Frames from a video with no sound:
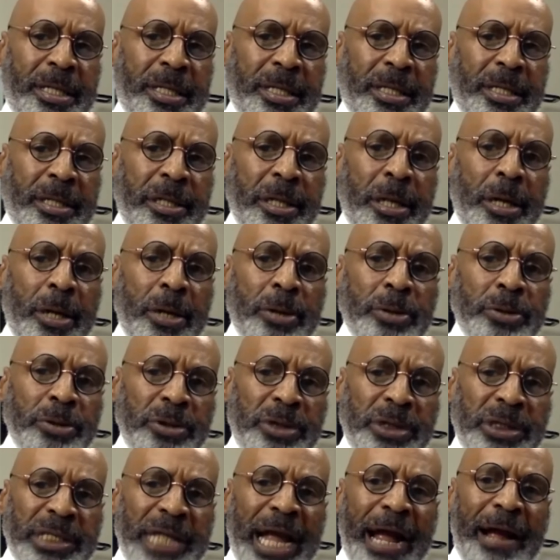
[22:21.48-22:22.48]

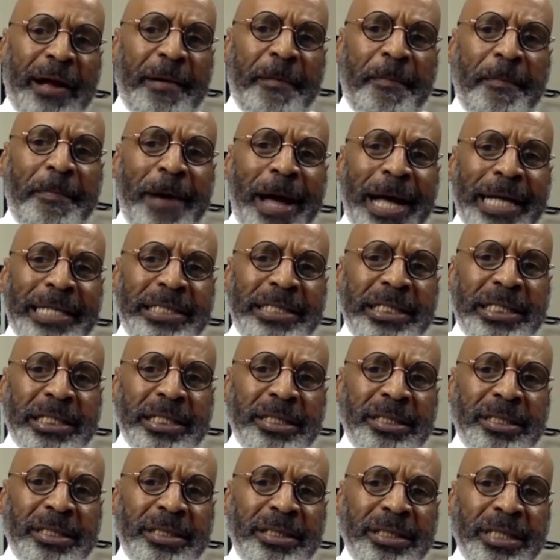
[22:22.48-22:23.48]
those
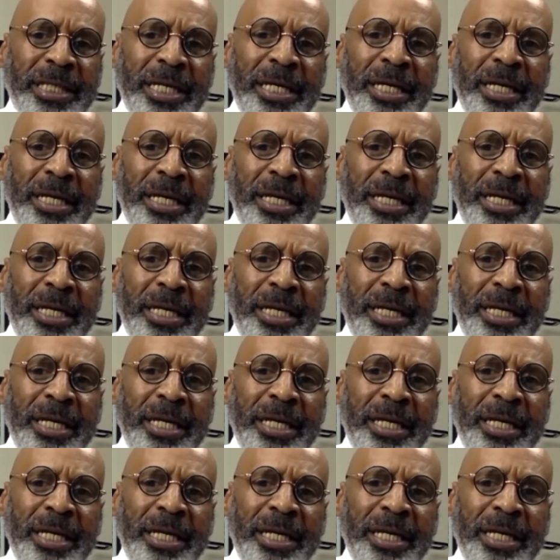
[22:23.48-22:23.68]
sacrifices,